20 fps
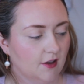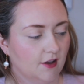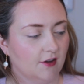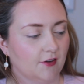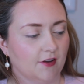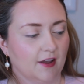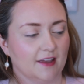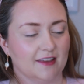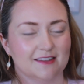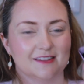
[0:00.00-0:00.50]

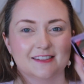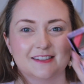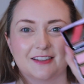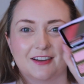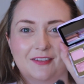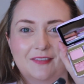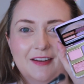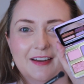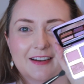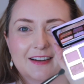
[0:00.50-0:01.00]
Okay,
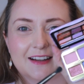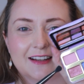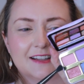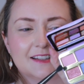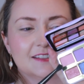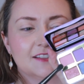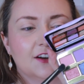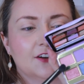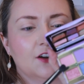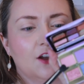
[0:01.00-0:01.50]
so we are gonna
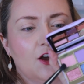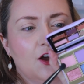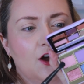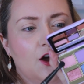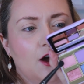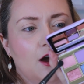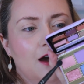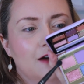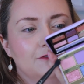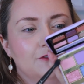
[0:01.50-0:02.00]
start
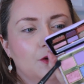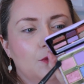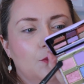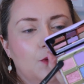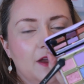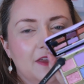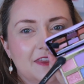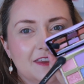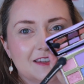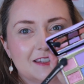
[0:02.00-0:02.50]
off
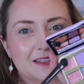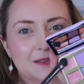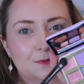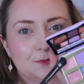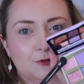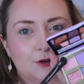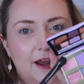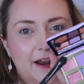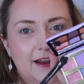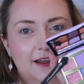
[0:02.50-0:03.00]
with
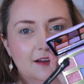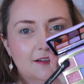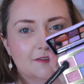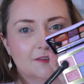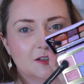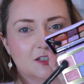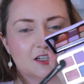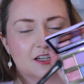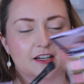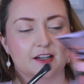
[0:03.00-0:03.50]
Spread It,
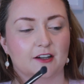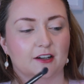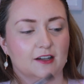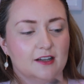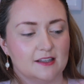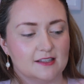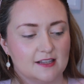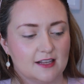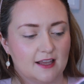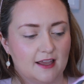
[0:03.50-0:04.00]
which here
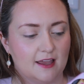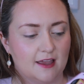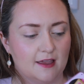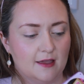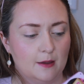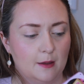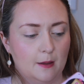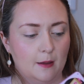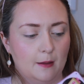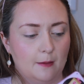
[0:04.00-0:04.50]
is
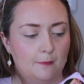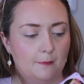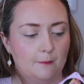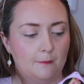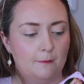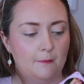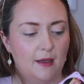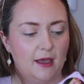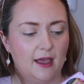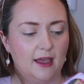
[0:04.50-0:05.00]
a
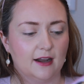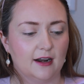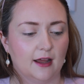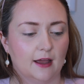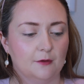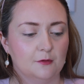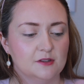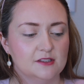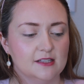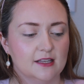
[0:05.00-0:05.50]
matte,
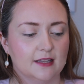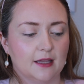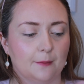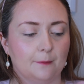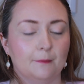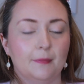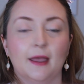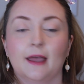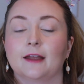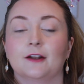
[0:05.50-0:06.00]
I would say like a
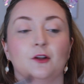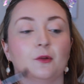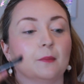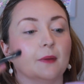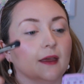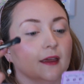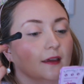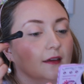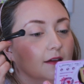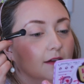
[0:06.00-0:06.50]
petal
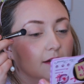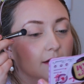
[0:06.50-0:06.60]
pink.